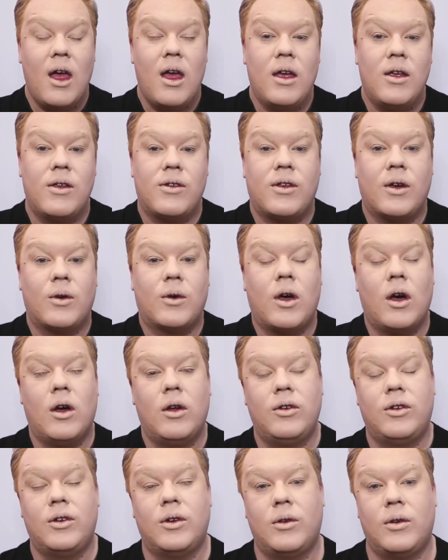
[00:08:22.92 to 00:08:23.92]
So
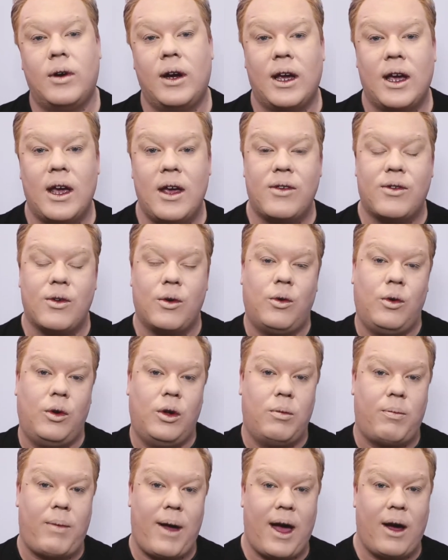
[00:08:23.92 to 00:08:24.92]
contouring is all
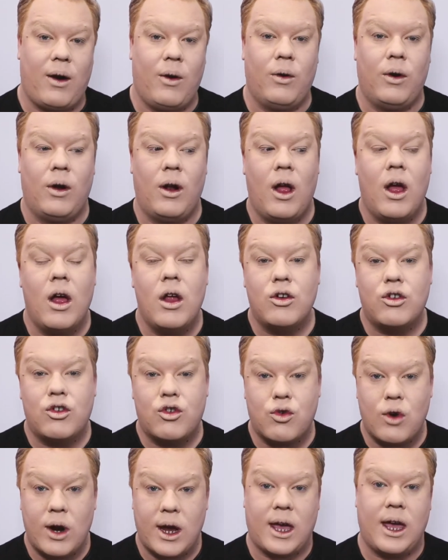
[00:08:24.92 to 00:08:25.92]
about
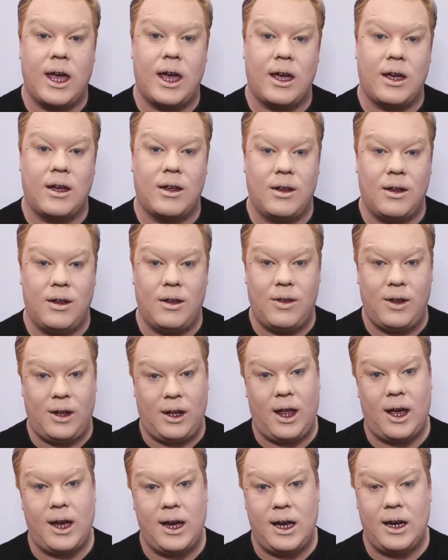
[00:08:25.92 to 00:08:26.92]
tricking the
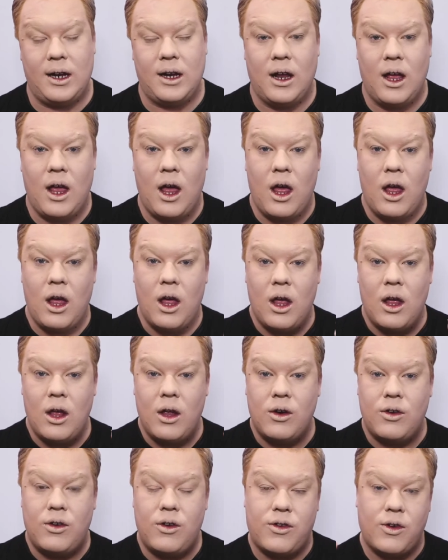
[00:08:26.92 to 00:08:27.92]
light
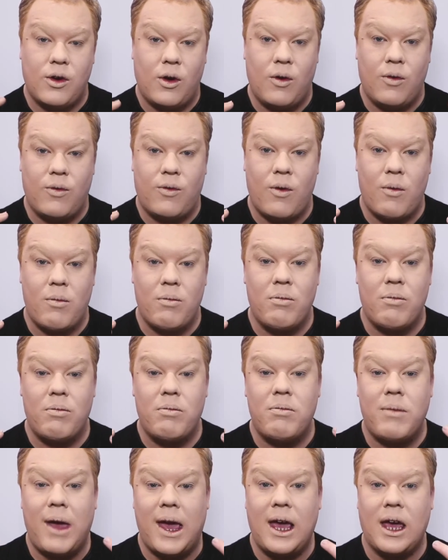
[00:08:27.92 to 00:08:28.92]
to sort of
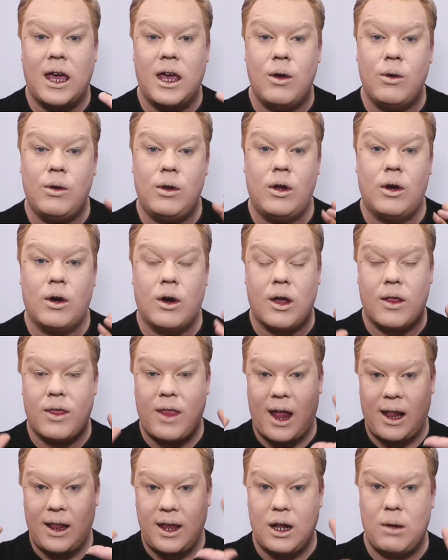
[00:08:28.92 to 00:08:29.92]
make you look
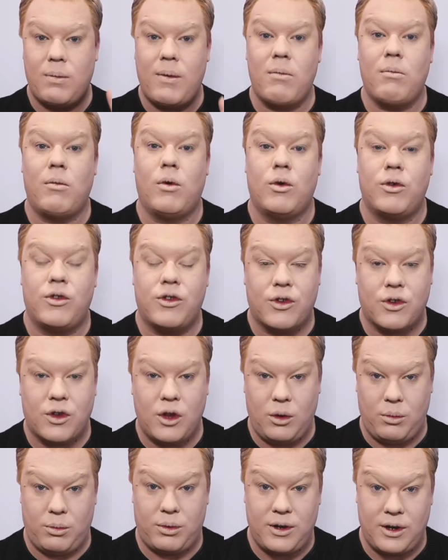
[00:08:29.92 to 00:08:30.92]
that little bit more
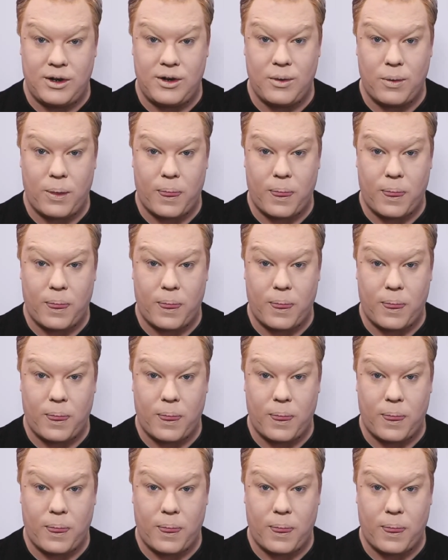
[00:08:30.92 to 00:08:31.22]
sculpted.